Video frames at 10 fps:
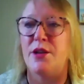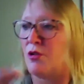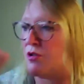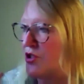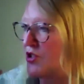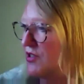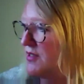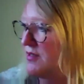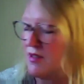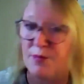by not
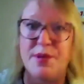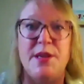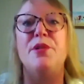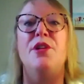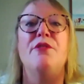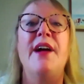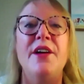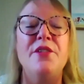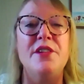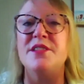just the people
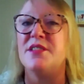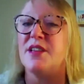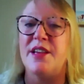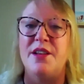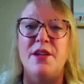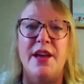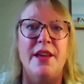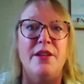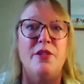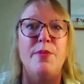around us
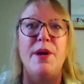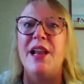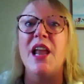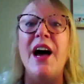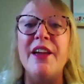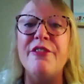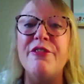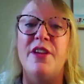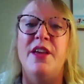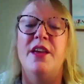and by life,